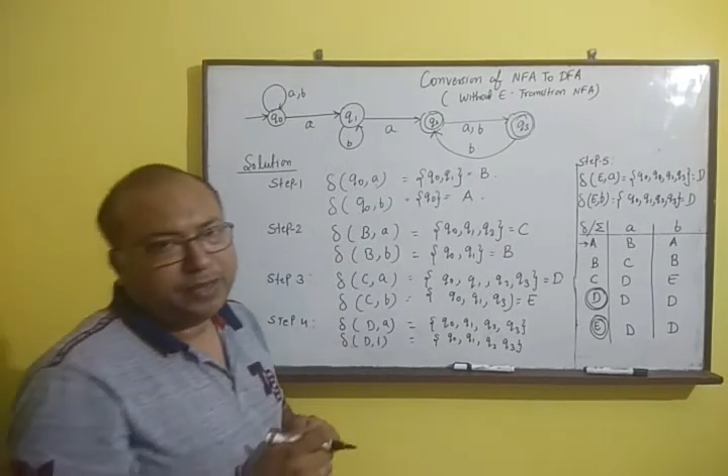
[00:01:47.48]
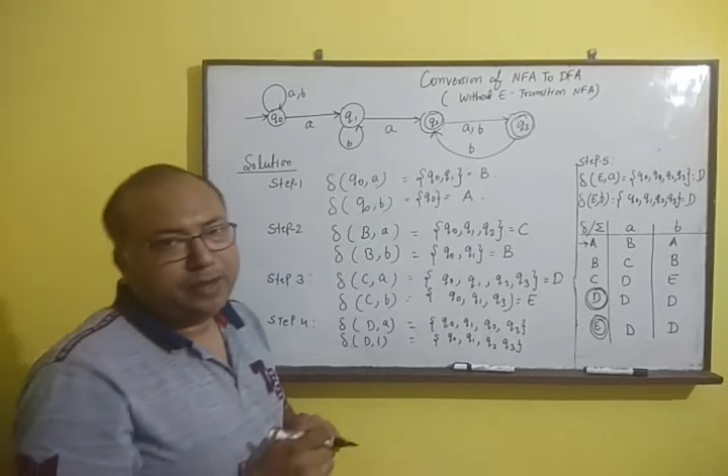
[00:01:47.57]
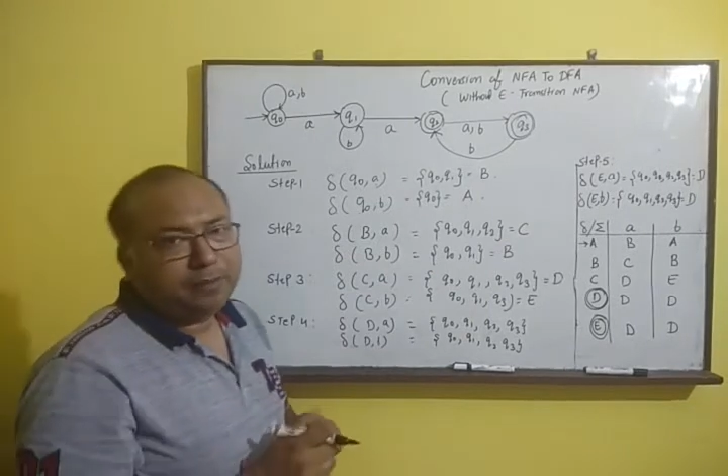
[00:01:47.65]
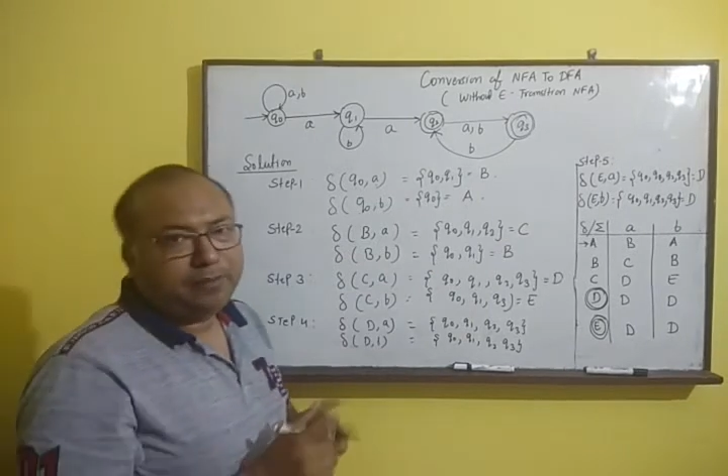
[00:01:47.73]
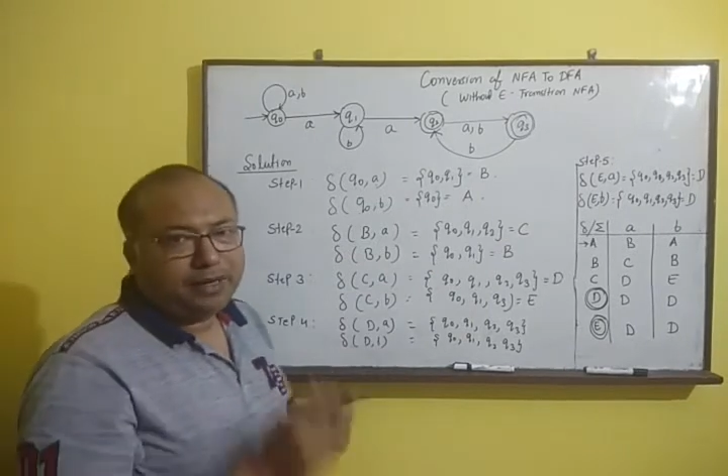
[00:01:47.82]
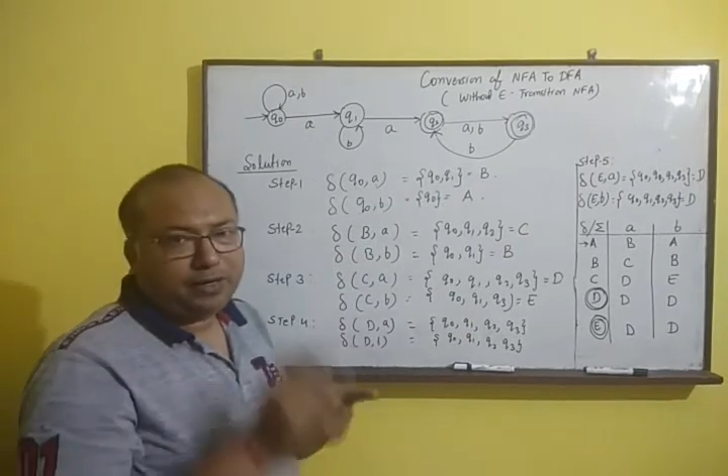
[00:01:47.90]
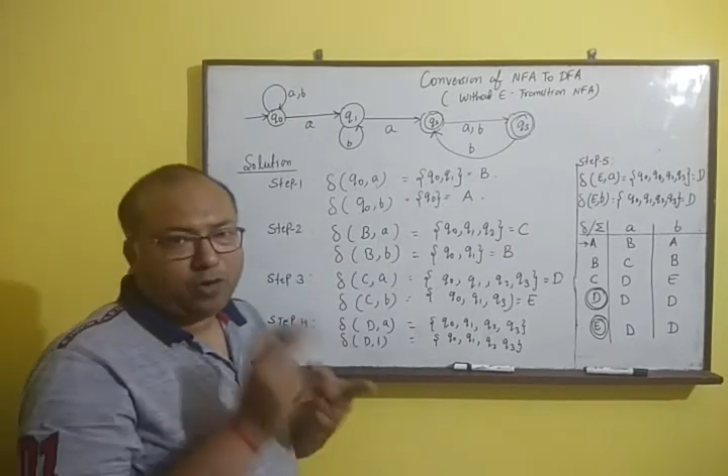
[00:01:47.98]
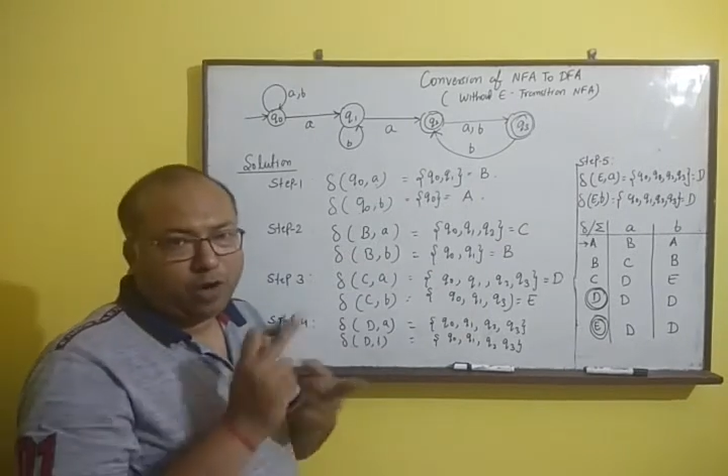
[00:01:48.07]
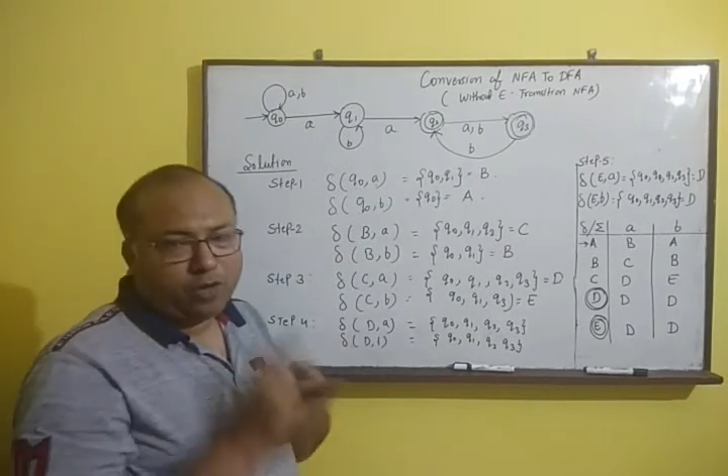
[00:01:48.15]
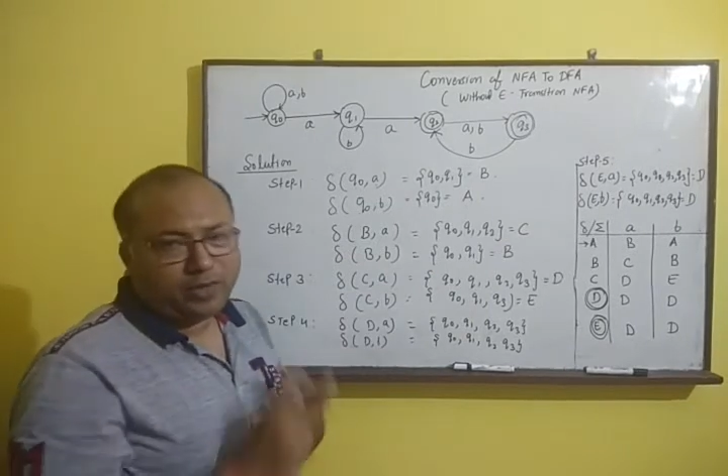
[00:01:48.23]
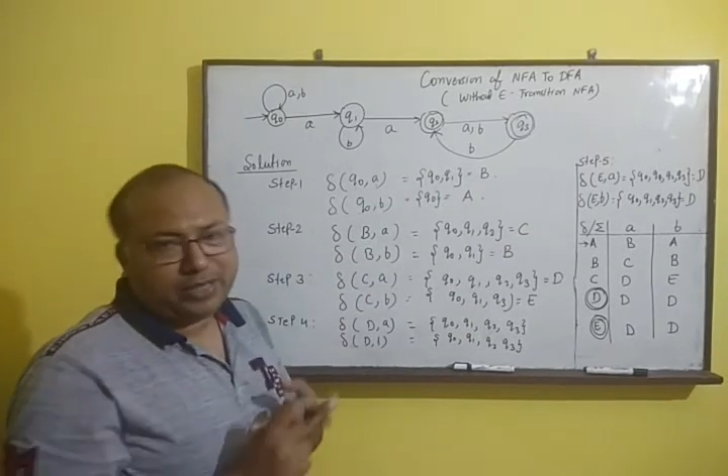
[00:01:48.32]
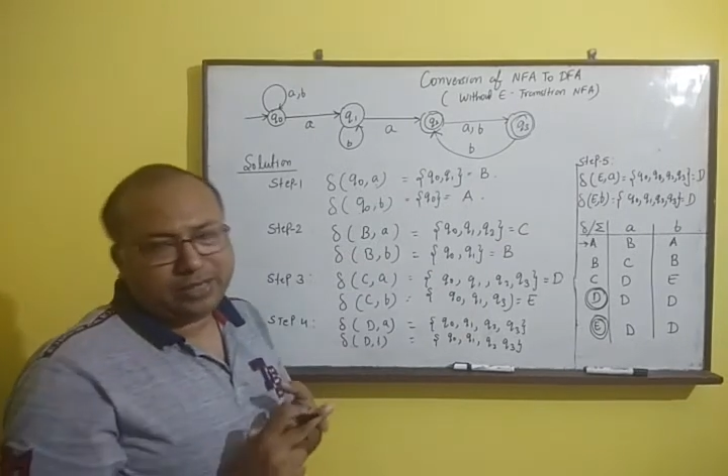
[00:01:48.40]
But
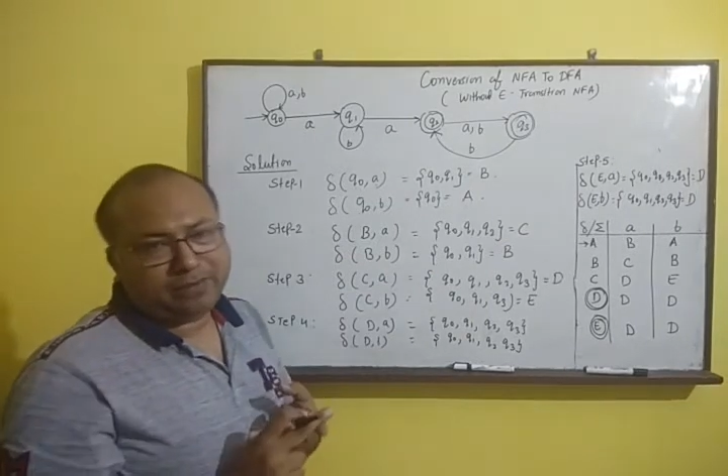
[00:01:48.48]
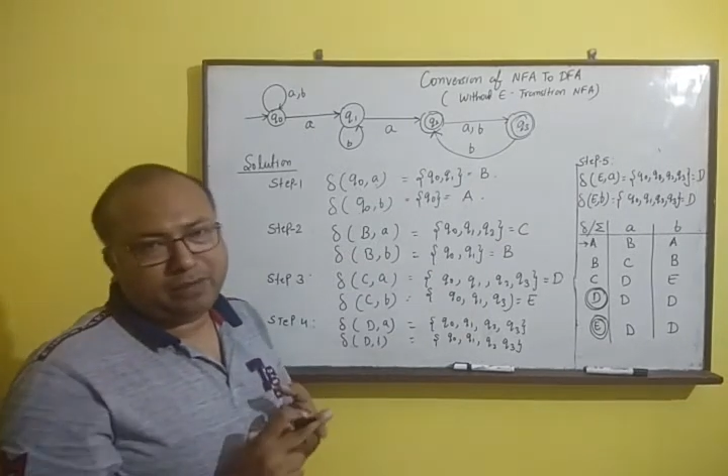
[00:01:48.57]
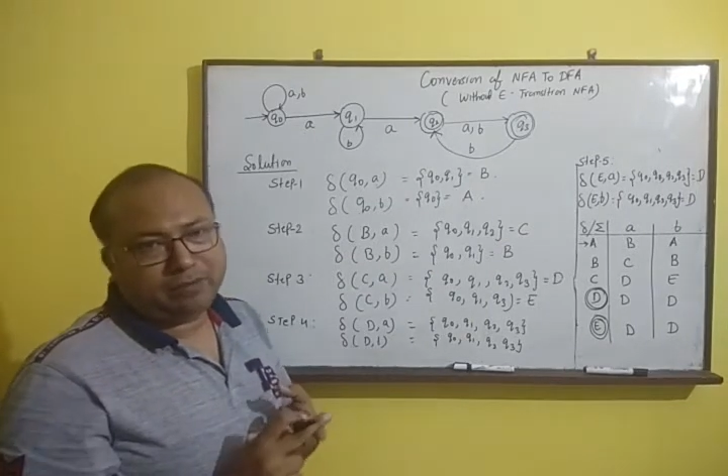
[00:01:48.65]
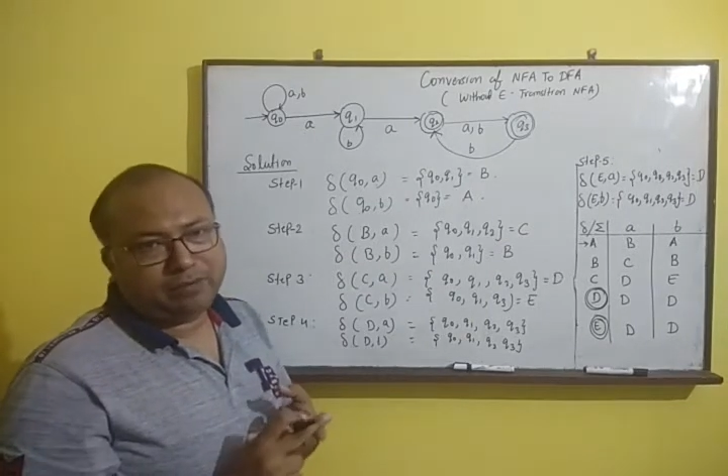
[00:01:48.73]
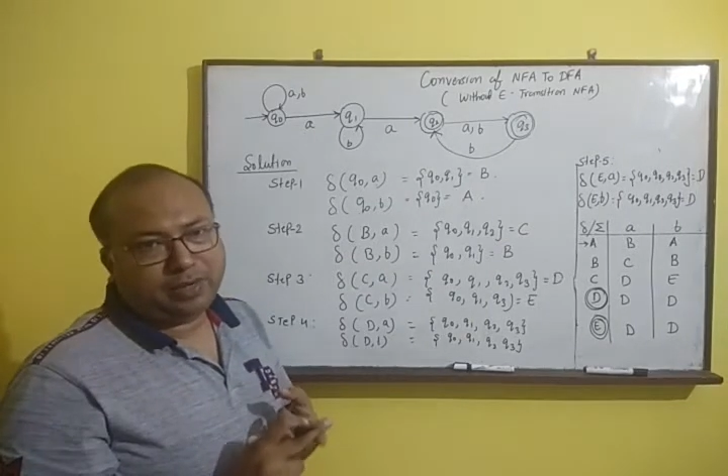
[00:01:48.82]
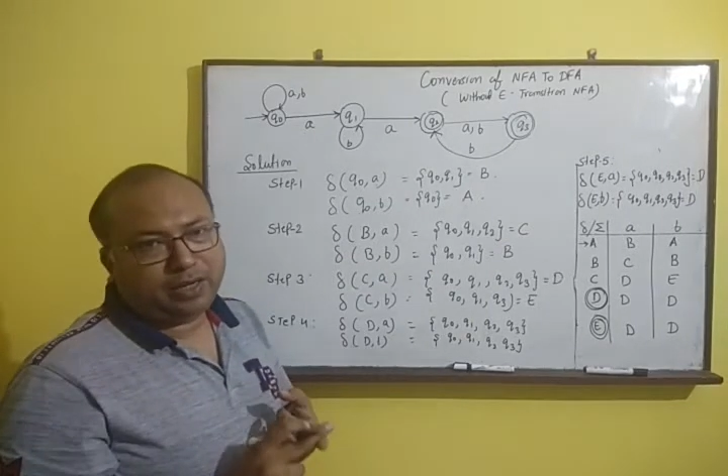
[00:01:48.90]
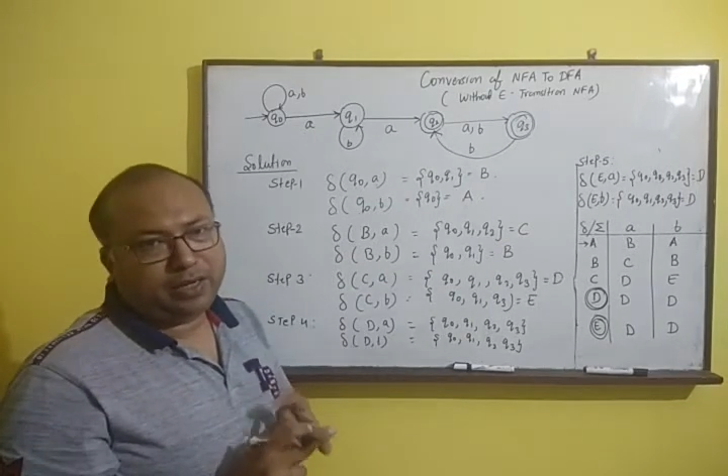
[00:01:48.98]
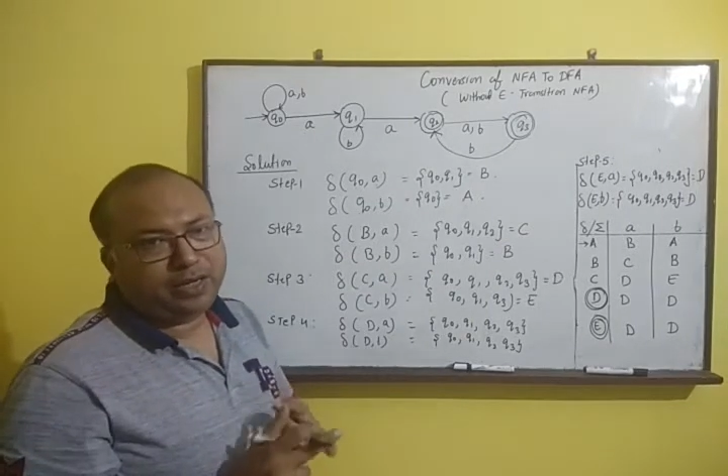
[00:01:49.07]
always remember,